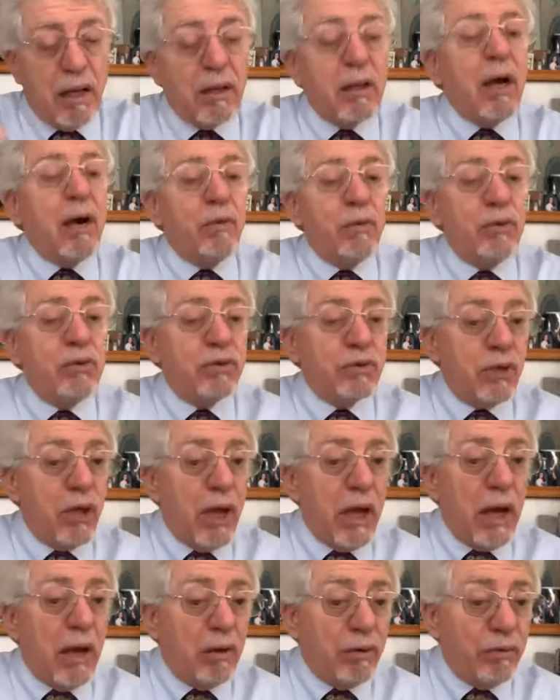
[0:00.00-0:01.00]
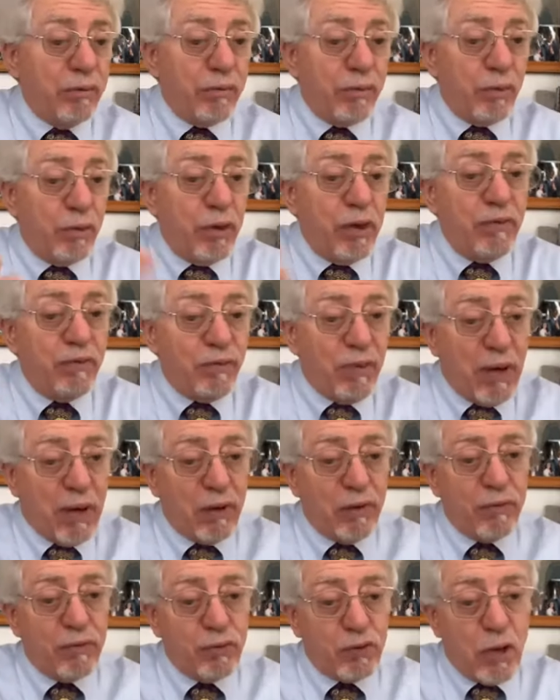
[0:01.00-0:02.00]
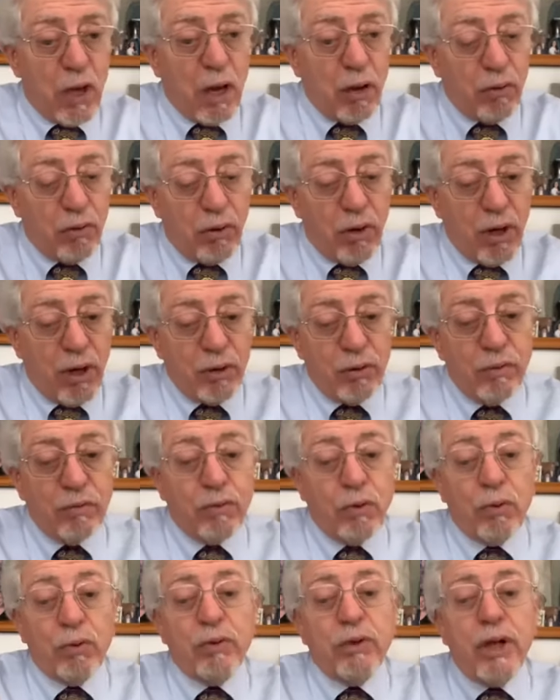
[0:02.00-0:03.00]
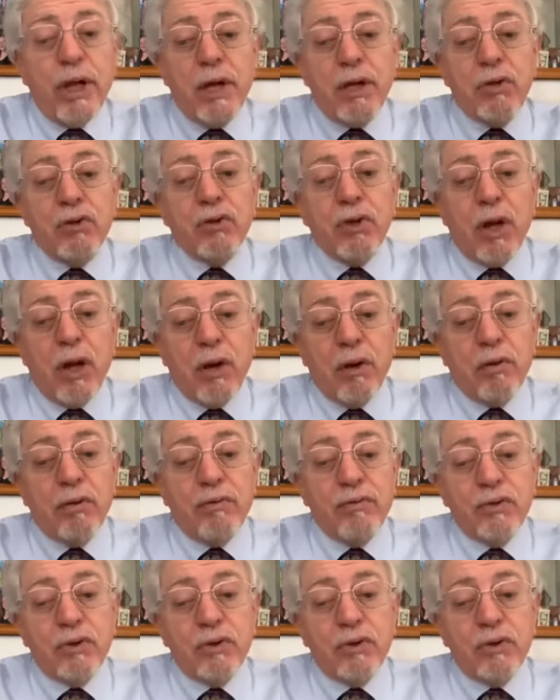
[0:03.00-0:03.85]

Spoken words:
I would say, out of grief, out of sorrow, out of old age, out of